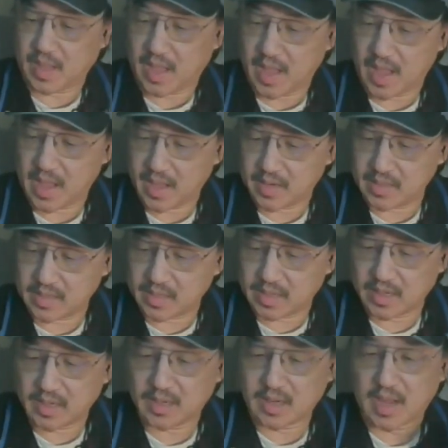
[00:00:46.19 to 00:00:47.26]
And
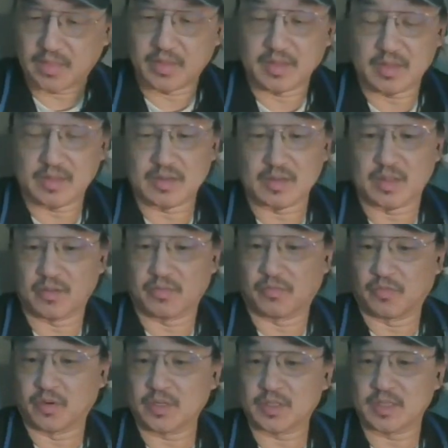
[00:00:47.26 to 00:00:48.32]
I think this is the
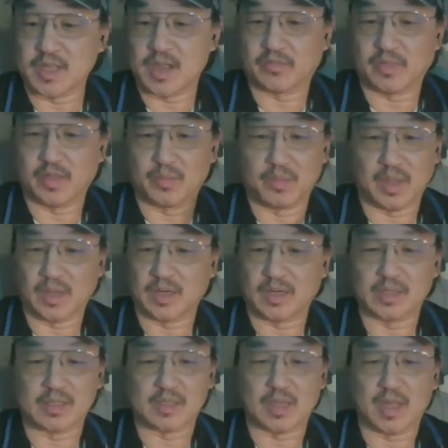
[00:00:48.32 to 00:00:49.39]
first knife they made.
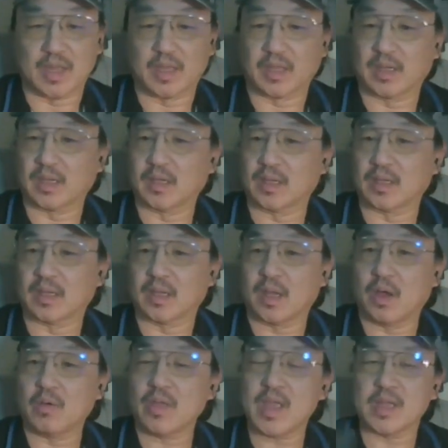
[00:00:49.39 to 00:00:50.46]
It's like,
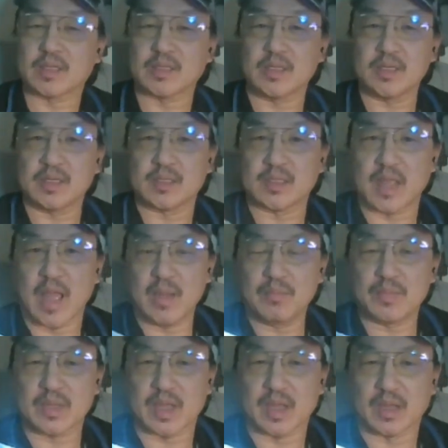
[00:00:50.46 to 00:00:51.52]
oh yeah, see, it's
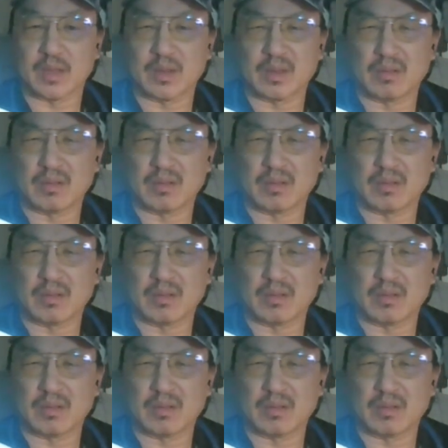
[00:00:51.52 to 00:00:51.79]
M-Tech.